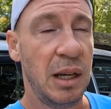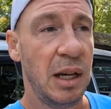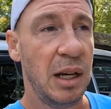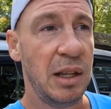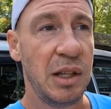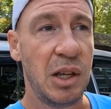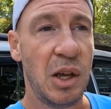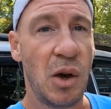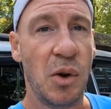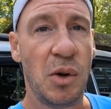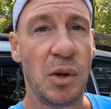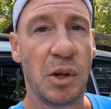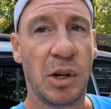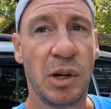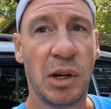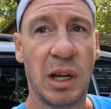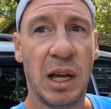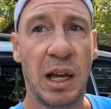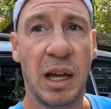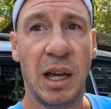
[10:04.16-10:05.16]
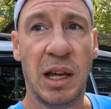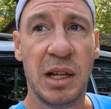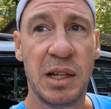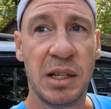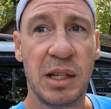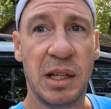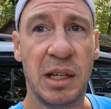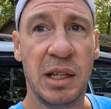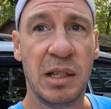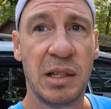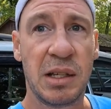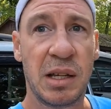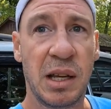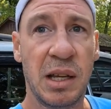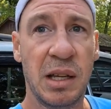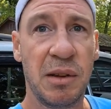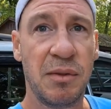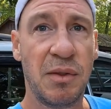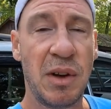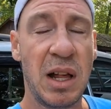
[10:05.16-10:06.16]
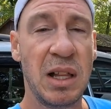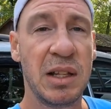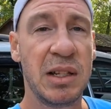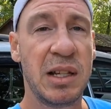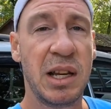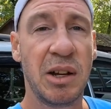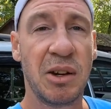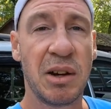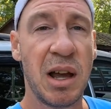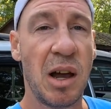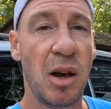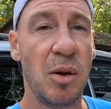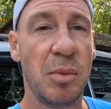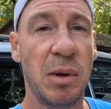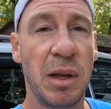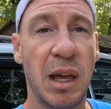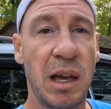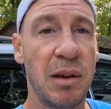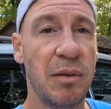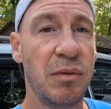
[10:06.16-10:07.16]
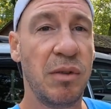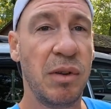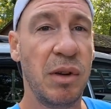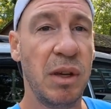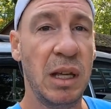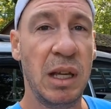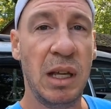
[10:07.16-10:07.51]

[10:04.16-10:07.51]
Uh, the owner and his volunteer help have